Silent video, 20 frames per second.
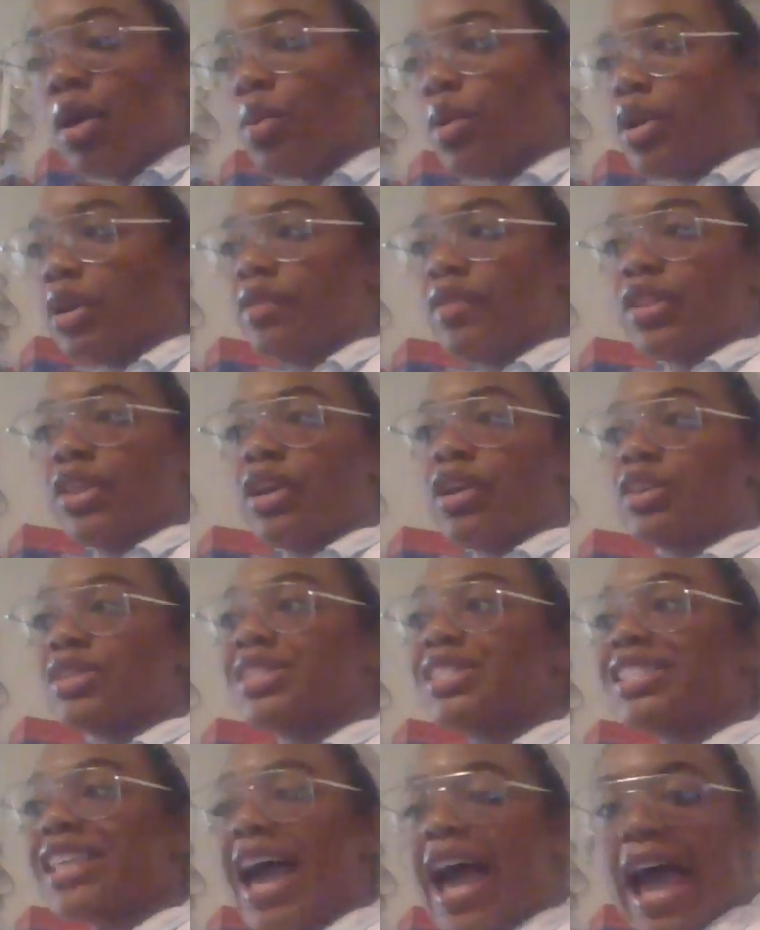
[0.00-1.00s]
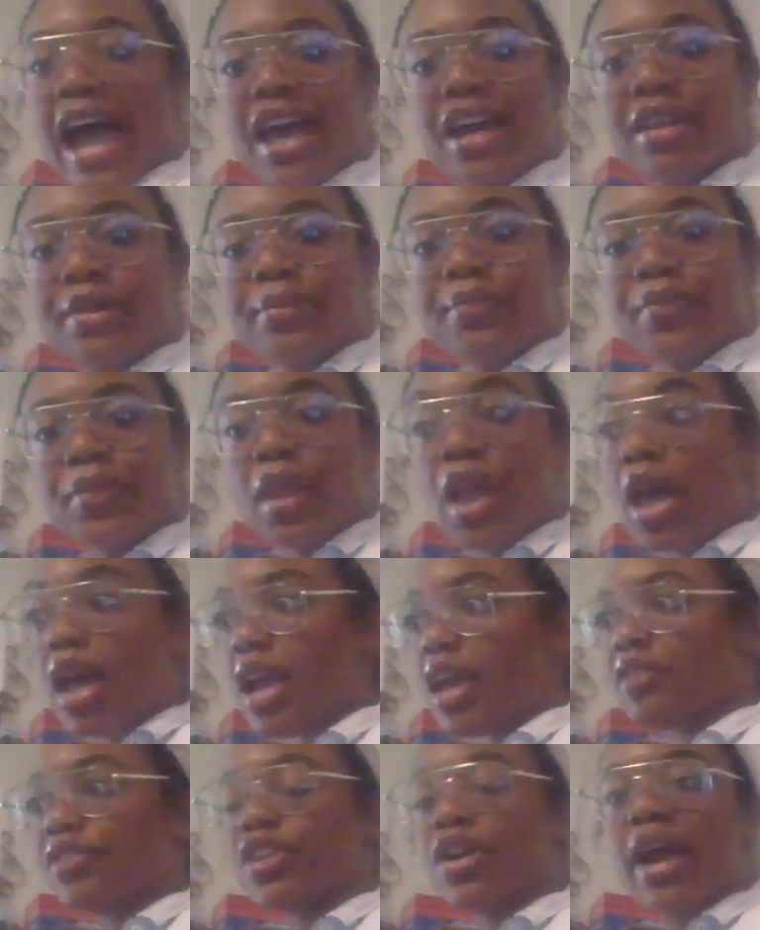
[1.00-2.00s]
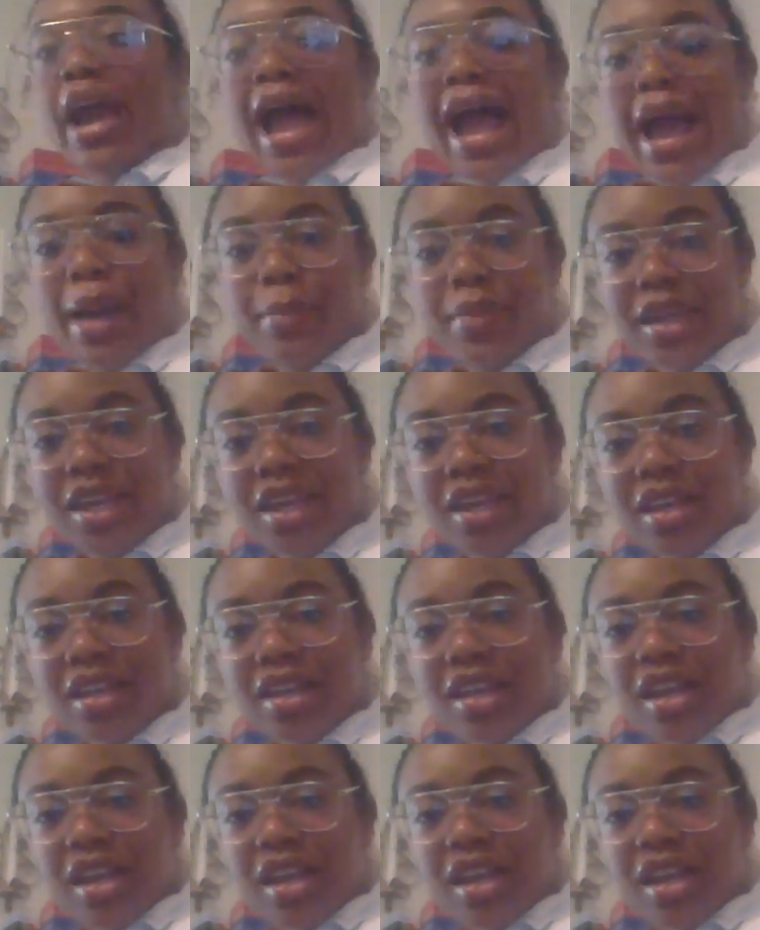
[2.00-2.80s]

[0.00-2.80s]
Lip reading: whenever they're sad, if they're happy